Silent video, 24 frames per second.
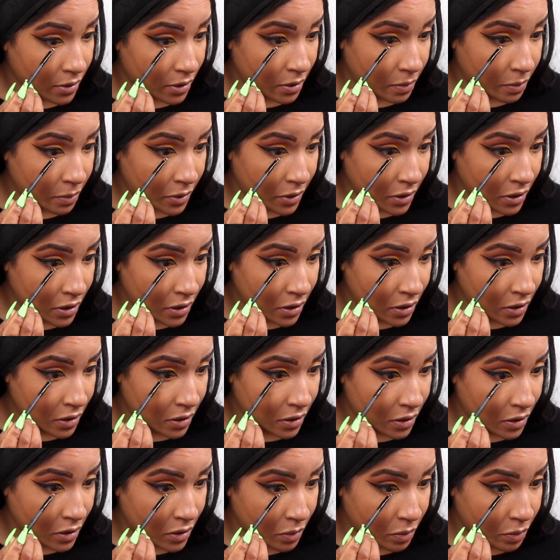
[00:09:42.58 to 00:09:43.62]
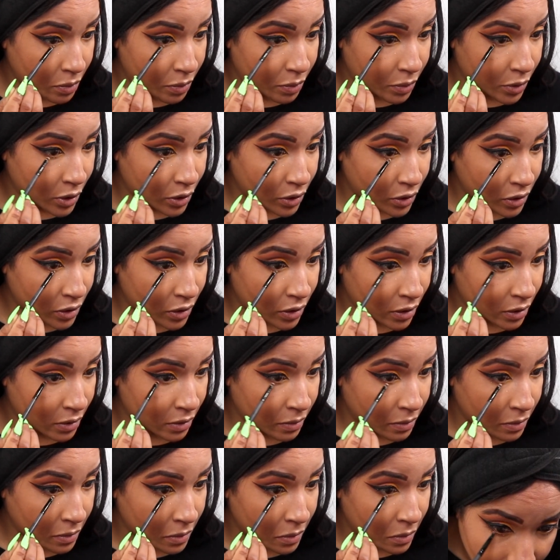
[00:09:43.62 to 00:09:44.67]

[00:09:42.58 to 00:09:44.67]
going to put it at the bottom.